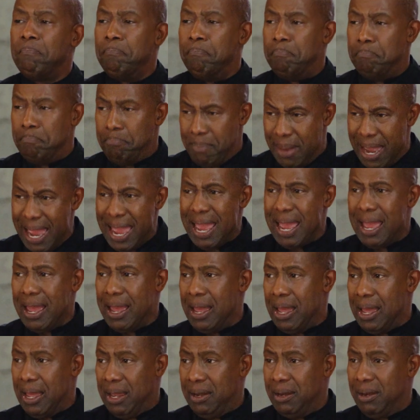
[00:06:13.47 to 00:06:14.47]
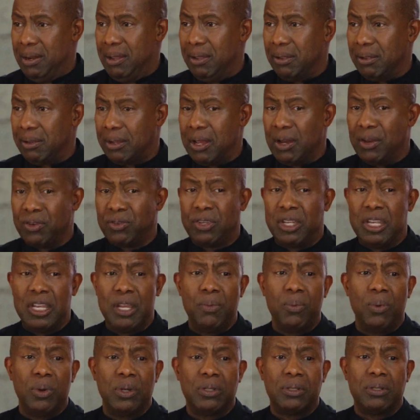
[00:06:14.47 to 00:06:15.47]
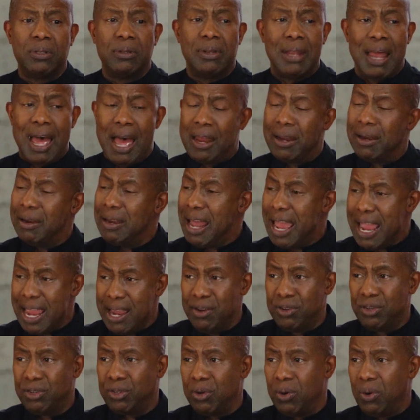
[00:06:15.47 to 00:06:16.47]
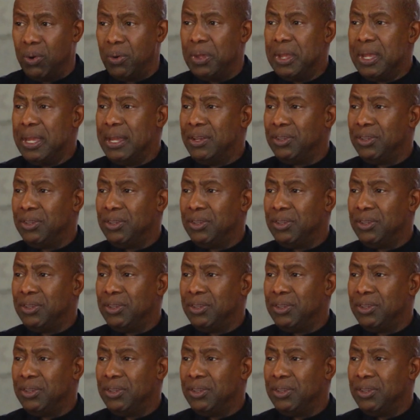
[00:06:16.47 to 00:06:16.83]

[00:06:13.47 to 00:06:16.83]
man, because he was not an angel.